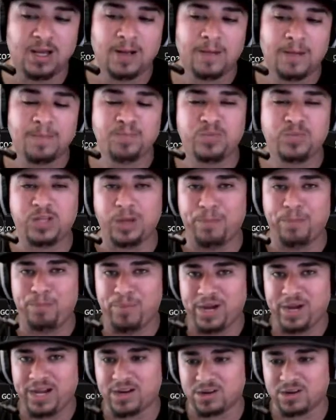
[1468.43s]
The
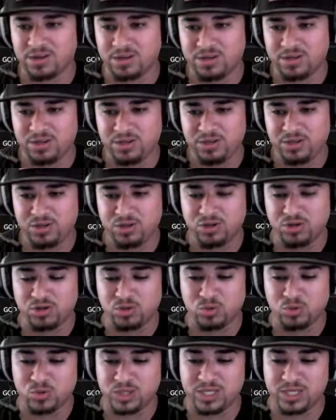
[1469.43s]
better you could
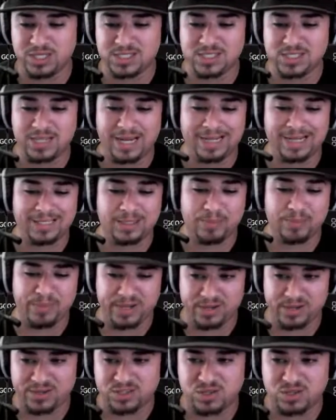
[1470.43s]
do this, like the
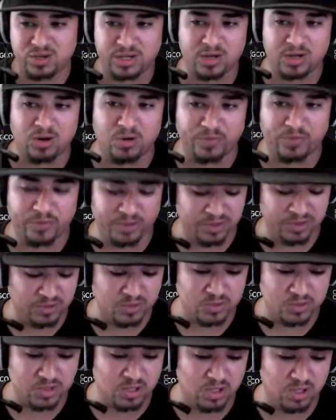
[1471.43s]
better it's gonna go for you.
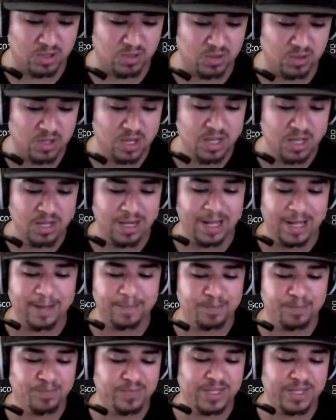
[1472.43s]
So like
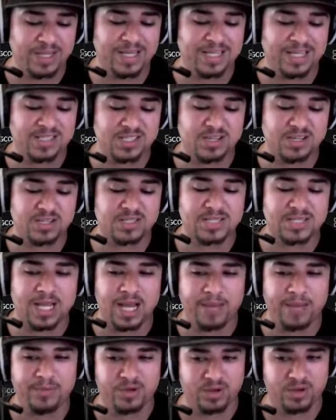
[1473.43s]
the easier
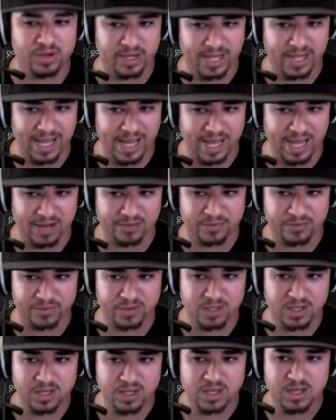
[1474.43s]
time you're gonna have.
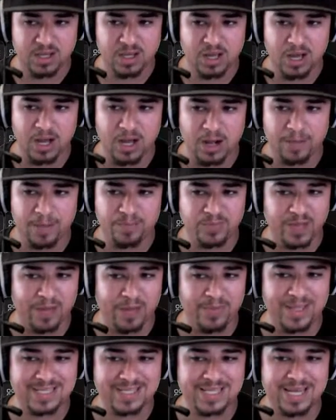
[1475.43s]
I'm
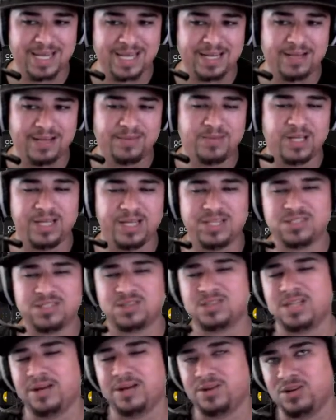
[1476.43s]
not saying the easier
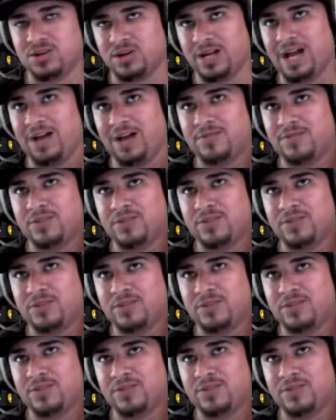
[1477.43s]
time you're gonna have